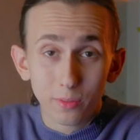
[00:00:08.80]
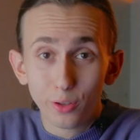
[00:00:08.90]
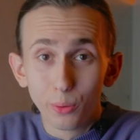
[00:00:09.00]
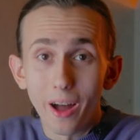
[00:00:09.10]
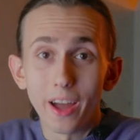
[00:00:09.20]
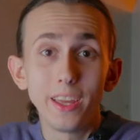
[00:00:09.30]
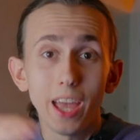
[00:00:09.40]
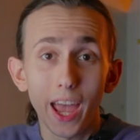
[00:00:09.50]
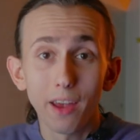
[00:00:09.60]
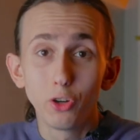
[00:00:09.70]
to my
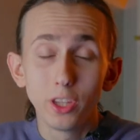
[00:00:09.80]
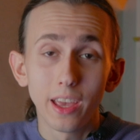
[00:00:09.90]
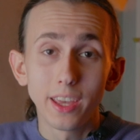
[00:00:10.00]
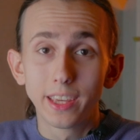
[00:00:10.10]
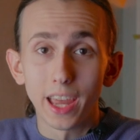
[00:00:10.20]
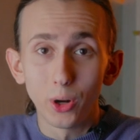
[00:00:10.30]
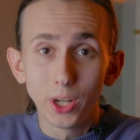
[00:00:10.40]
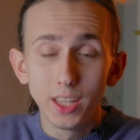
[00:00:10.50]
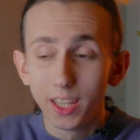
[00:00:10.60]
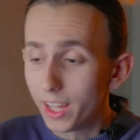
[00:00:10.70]
everyday
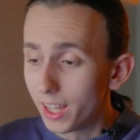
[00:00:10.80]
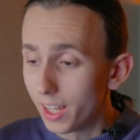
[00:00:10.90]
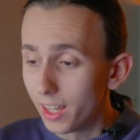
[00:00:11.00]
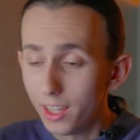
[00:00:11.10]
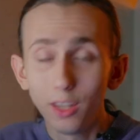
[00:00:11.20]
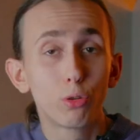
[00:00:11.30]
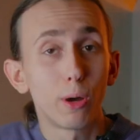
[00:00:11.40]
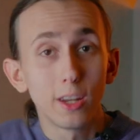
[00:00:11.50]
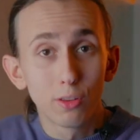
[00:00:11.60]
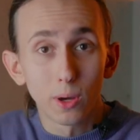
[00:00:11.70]
carry in
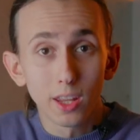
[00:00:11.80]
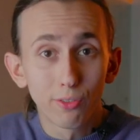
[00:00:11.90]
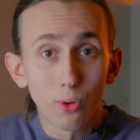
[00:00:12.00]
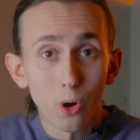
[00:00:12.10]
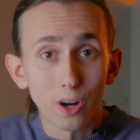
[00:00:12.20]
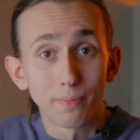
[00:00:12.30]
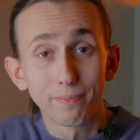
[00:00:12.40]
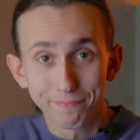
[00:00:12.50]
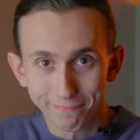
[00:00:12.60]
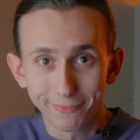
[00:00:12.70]
2024.
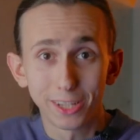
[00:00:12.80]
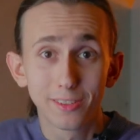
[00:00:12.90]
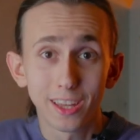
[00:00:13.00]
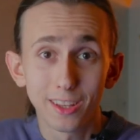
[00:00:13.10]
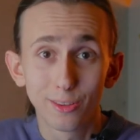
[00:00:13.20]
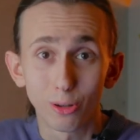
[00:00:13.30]
Let's get into